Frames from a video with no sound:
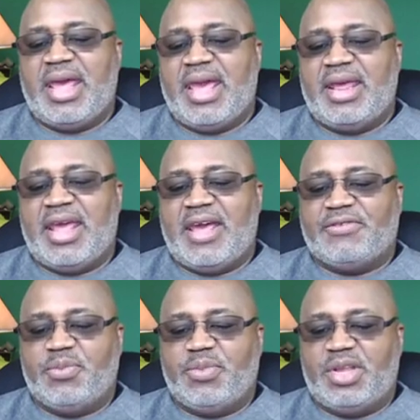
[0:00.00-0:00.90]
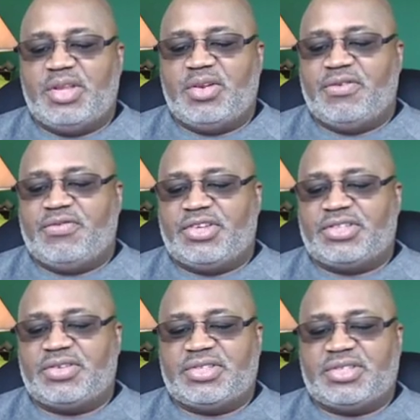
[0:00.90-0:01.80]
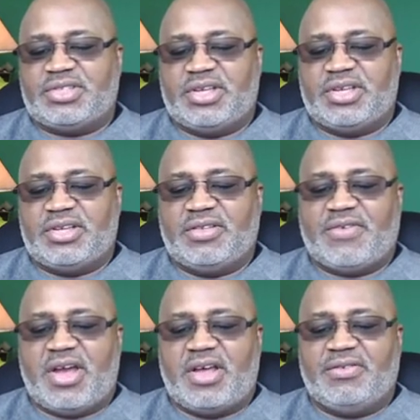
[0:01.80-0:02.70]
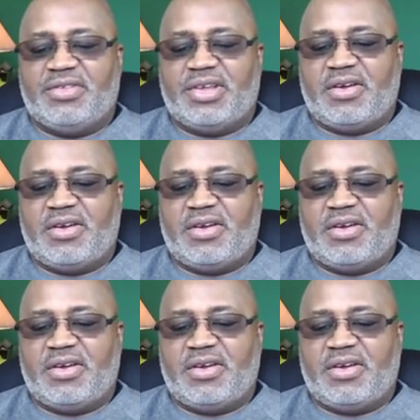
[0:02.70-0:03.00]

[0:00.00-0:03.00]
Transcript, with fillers: and have dominion over the fish of the sea, the fowl of the air,